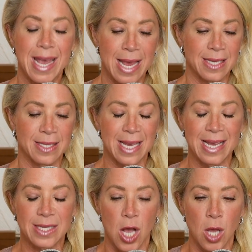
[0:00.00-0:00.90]
is
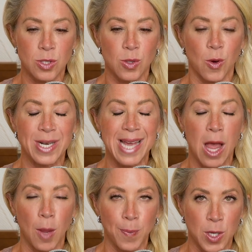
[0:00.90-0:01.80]
it's also going to
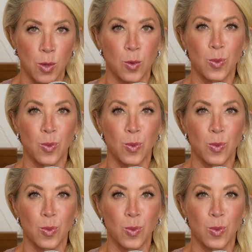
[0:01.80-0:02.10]
help you